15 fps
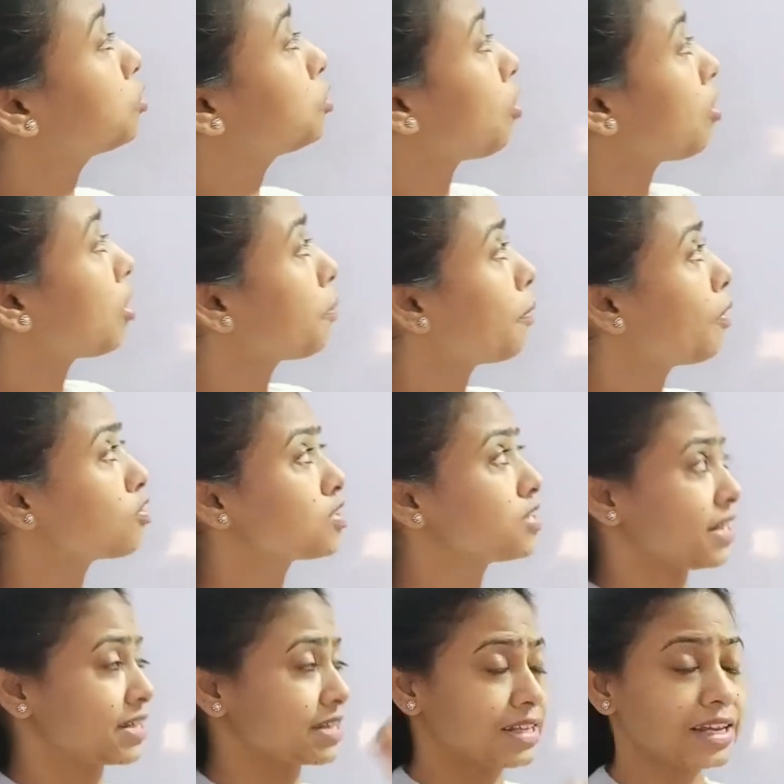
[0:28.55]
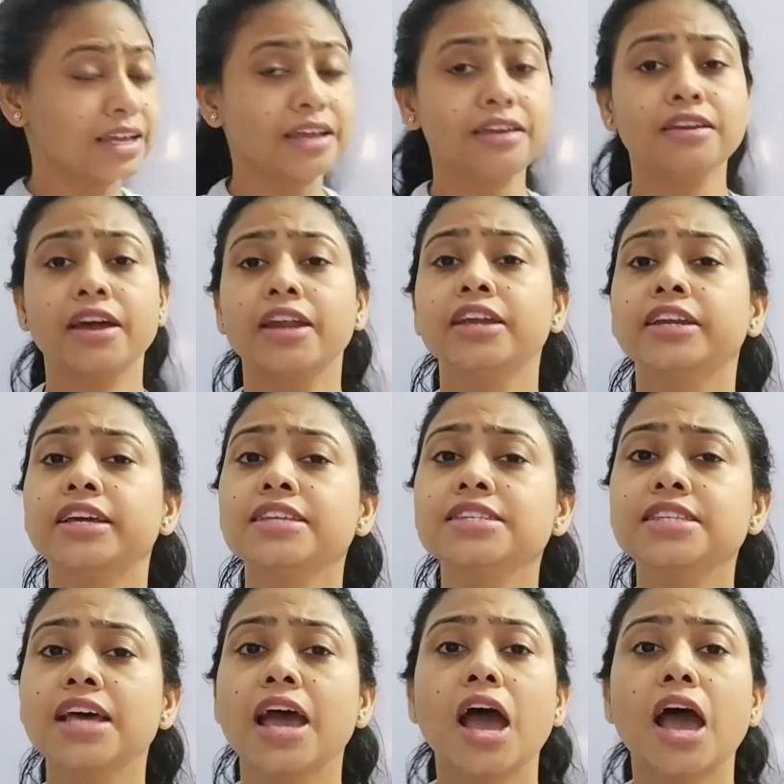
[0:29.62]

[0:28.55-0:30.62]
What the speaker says: talk about sex inheritance